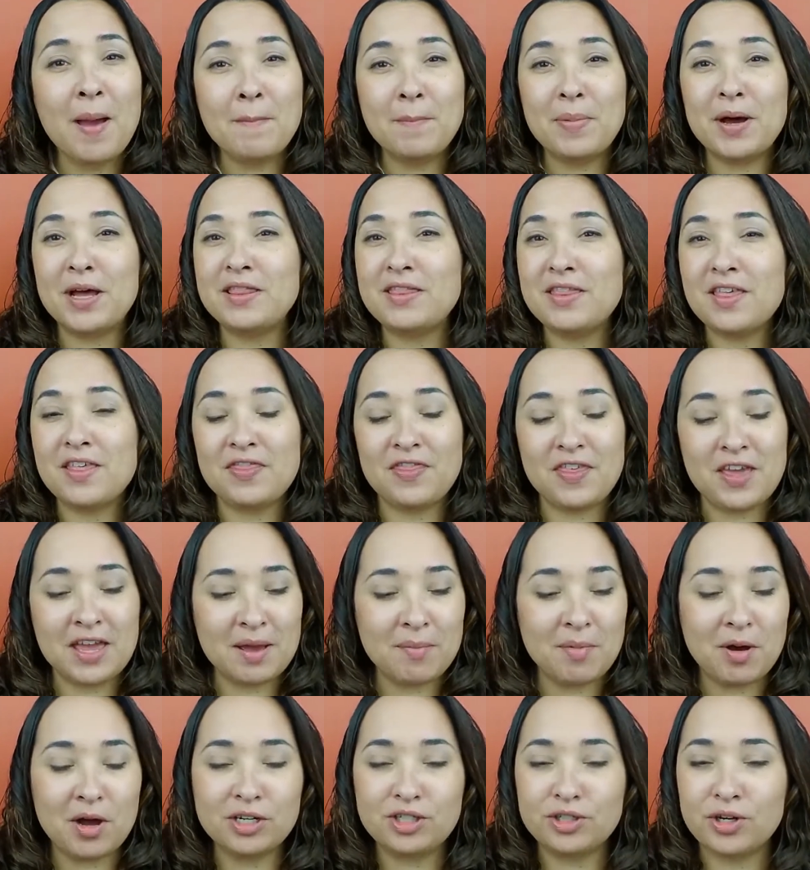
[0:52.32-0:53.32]
But the
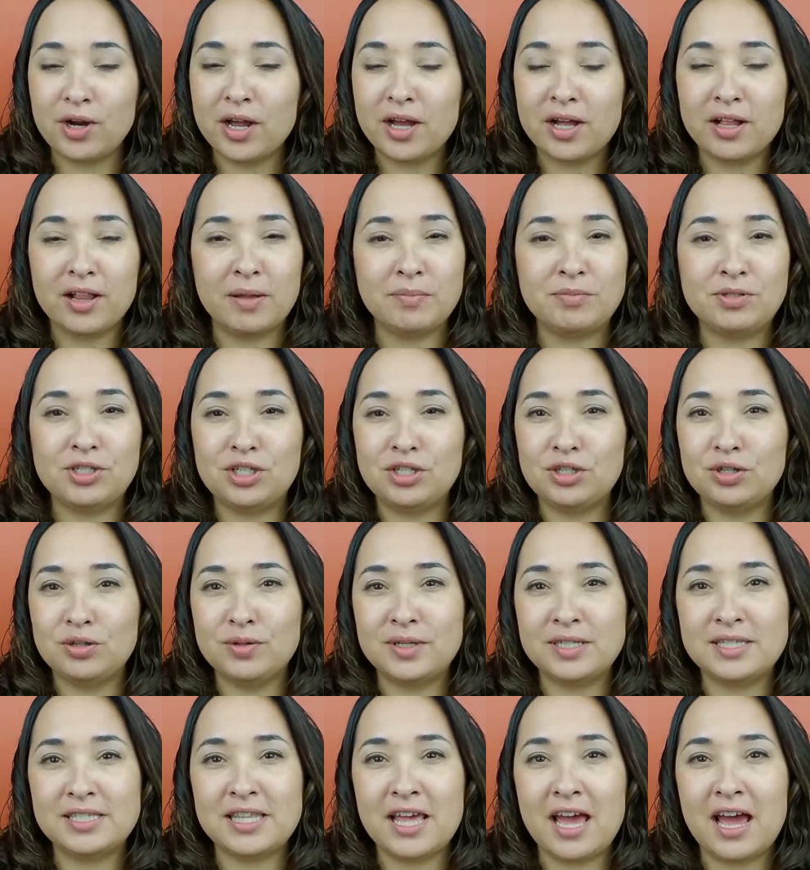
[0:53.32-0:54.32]
thing about Trunk Club
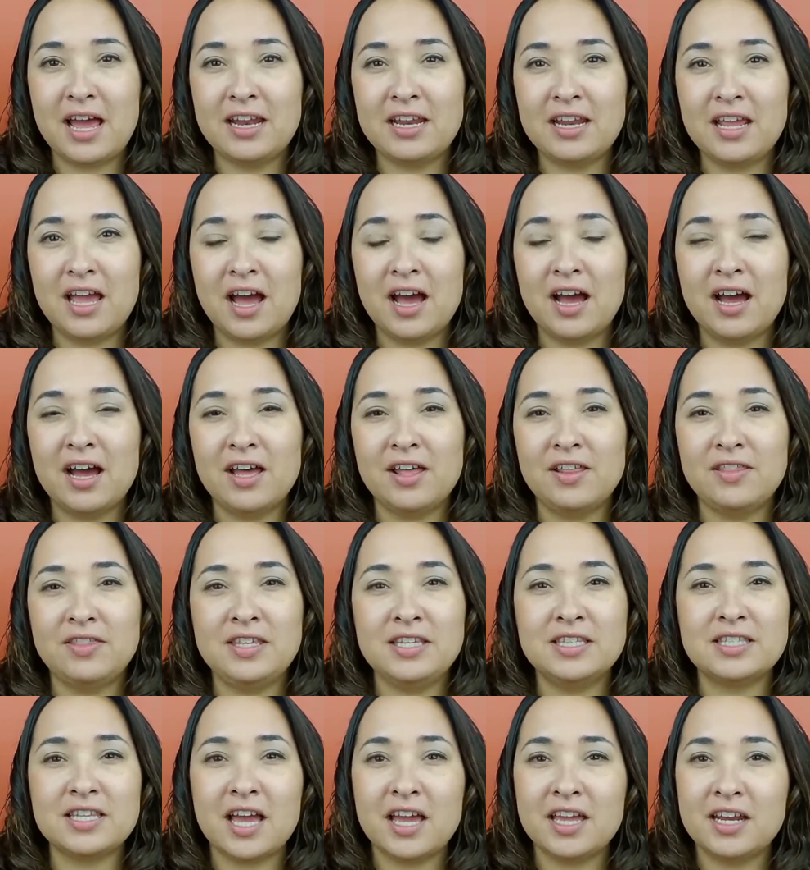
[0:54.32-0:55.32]
too is that
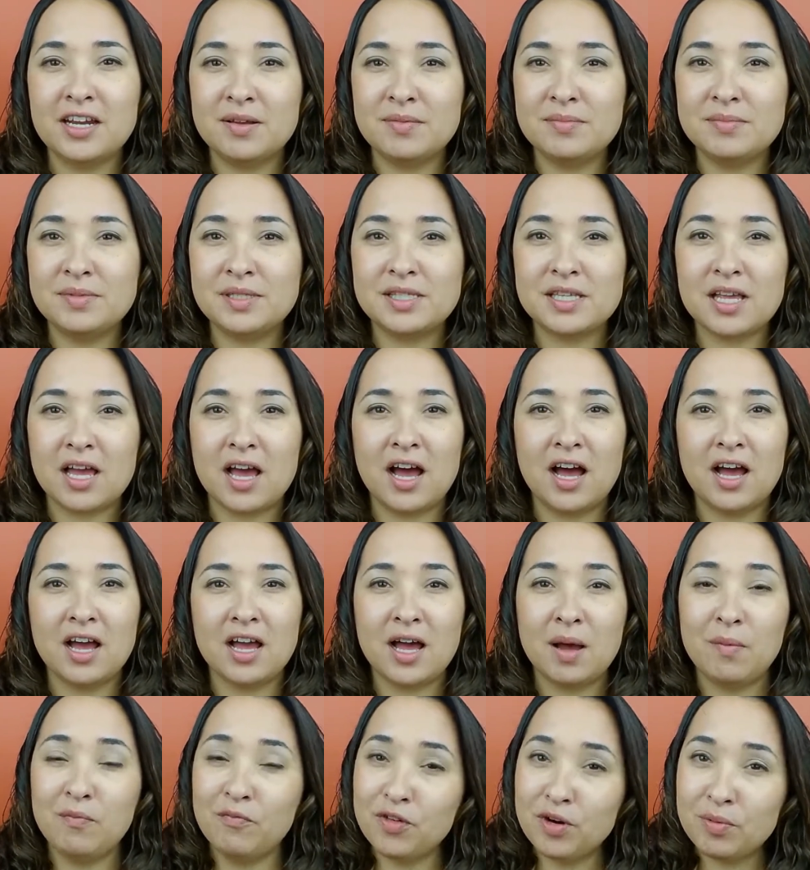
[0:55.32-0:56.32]
these items
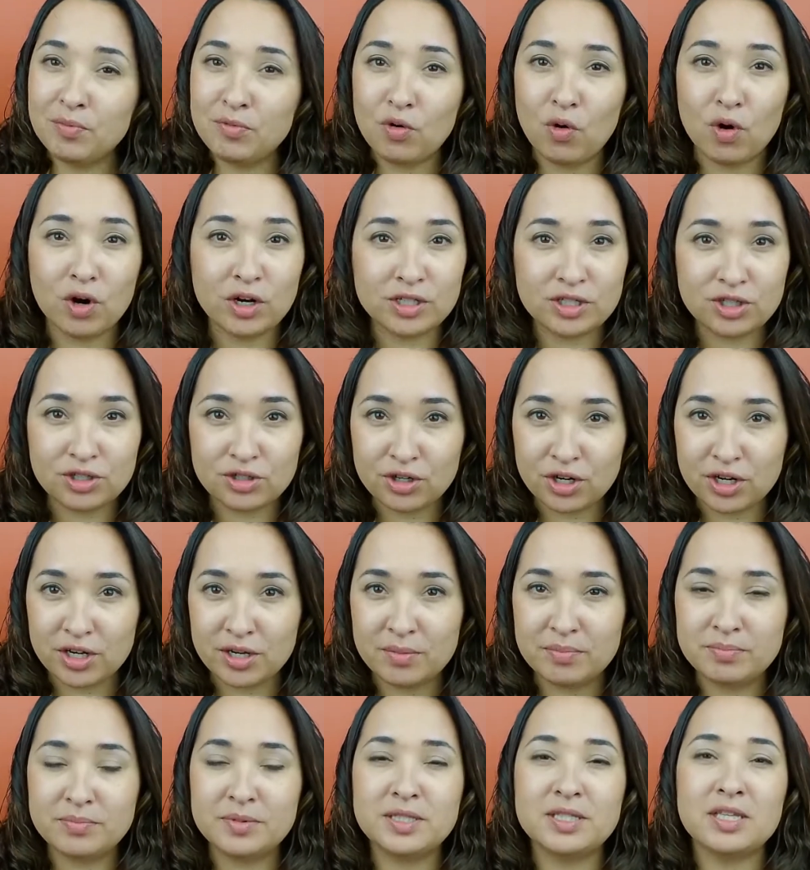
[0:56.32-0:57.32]
come from
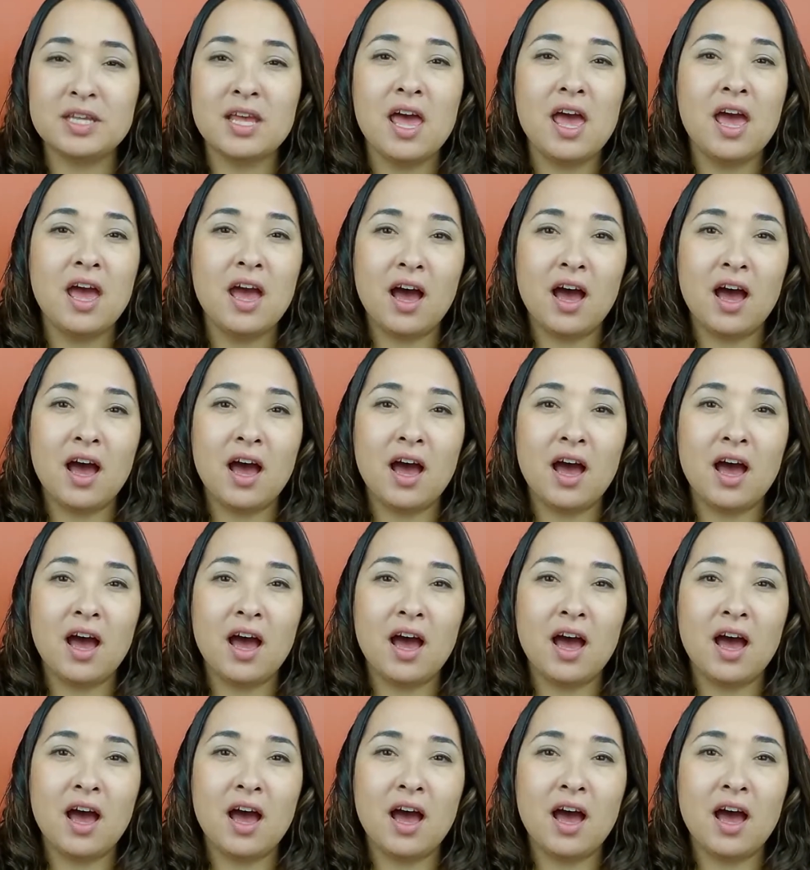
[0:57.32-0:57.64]
Nordstrom's.